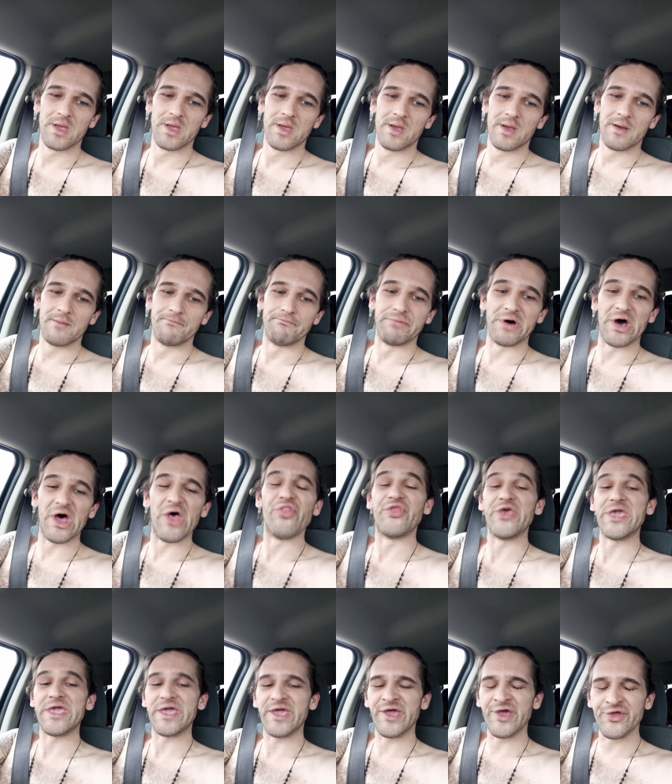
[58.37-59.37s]
But
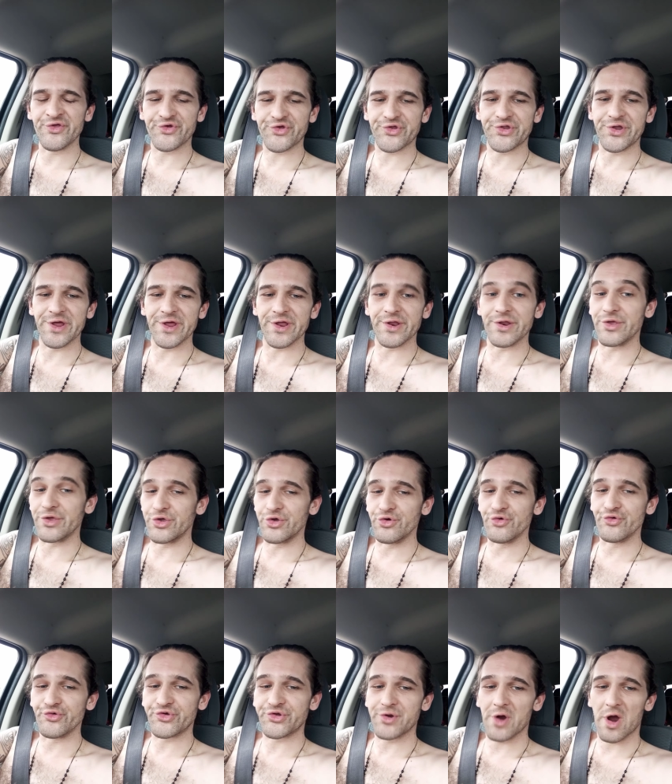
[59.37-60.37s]
the instant you
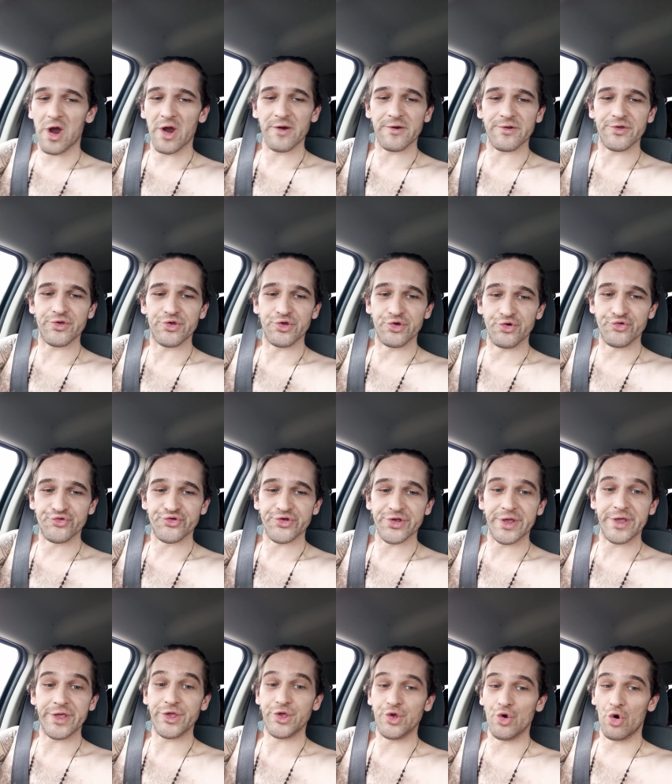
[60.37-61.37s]
start
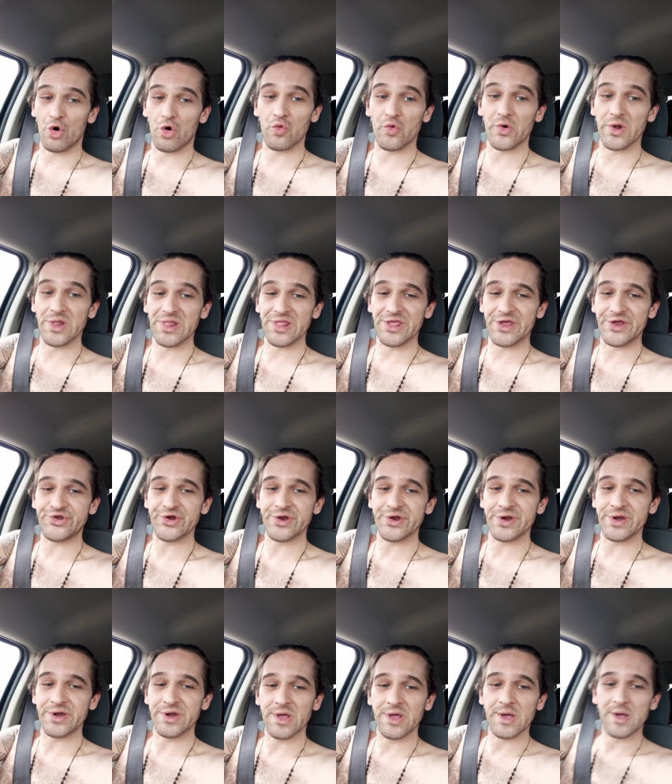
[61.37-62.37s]
using your
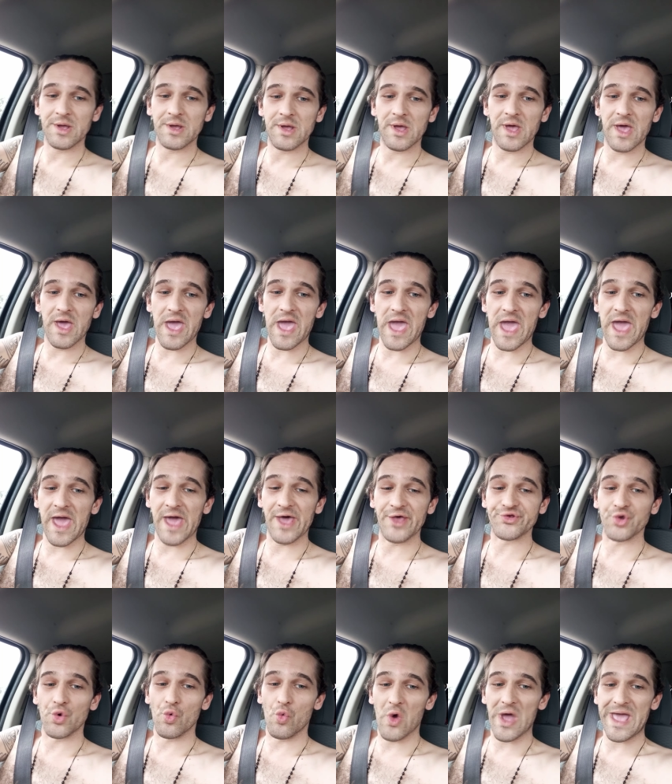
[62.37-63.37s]
religion as
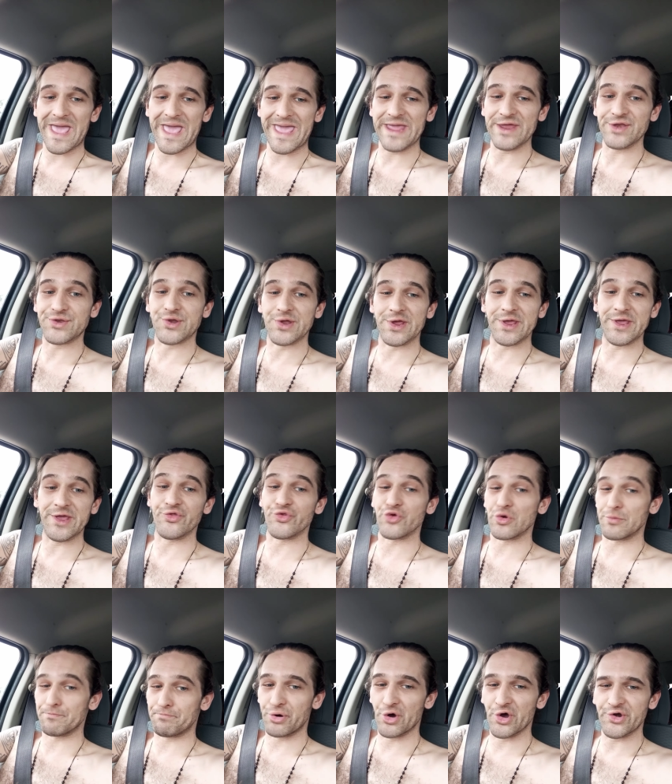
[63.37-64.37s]
a way to either
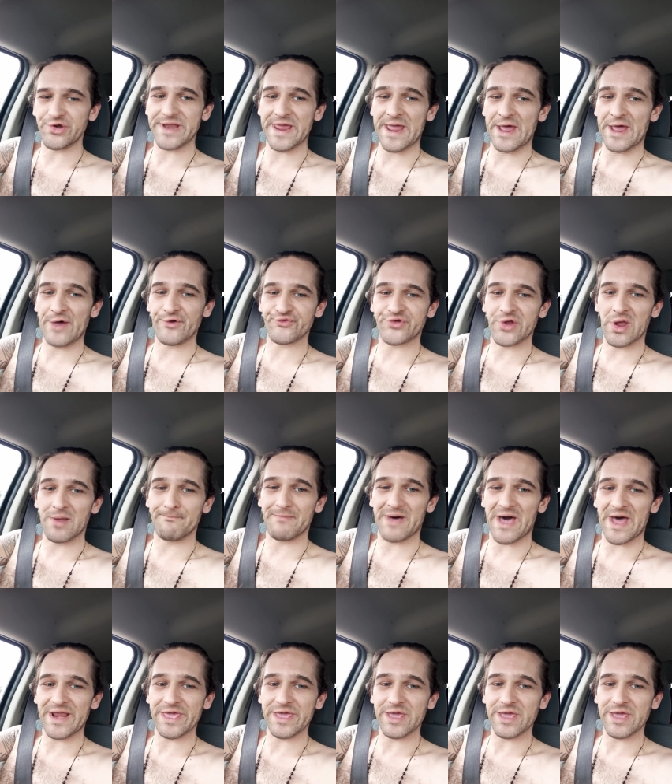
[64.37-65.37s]
put down somebody